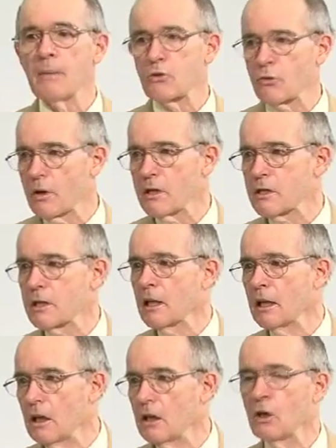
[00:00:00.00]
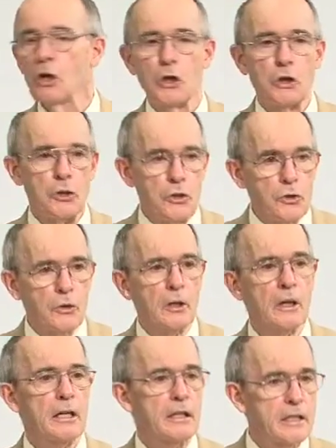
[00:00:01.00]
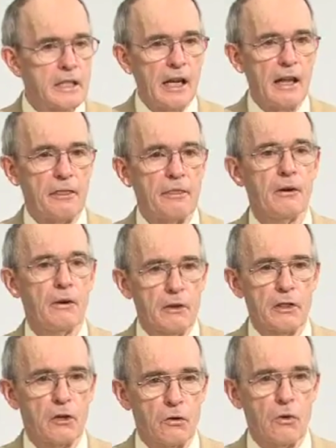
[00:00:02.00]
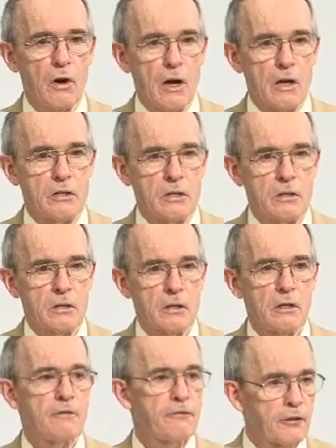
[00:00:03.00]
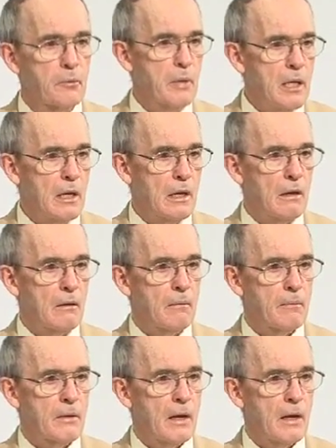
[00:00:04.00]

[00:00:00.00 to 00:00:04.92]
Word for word: I am trusting in your death on the cross for me.